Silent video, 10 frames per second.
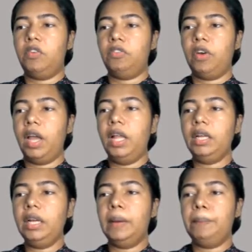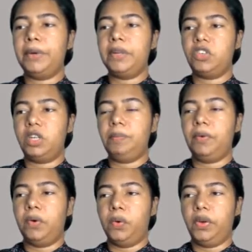File compression
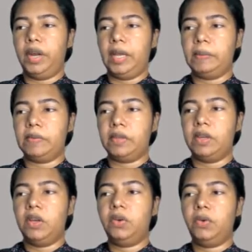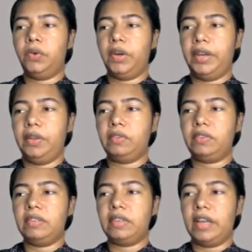programs to reduce
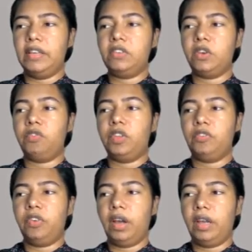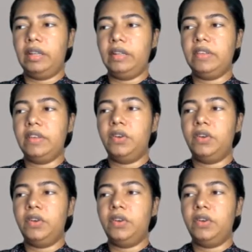the size of the files,